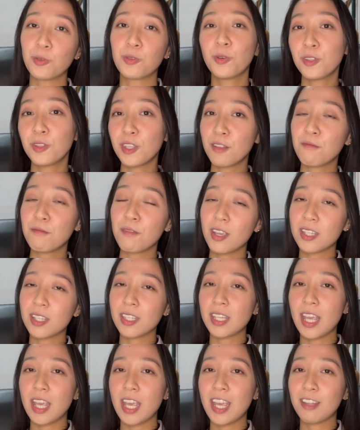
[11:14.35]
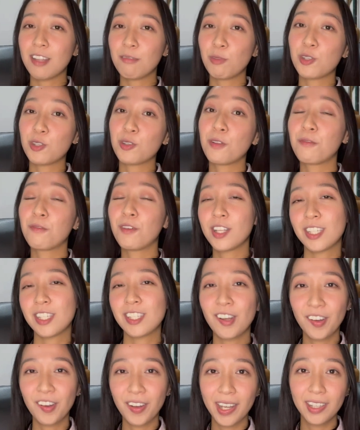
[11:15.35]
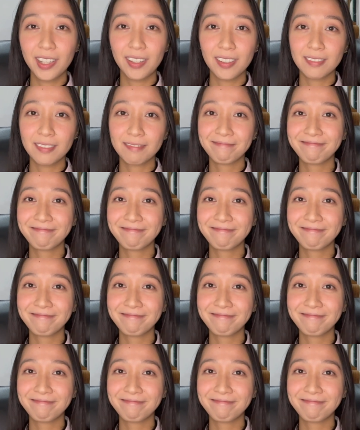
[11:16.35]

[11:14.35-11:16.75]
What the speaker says: Don't invest in mutual funds kung ganun.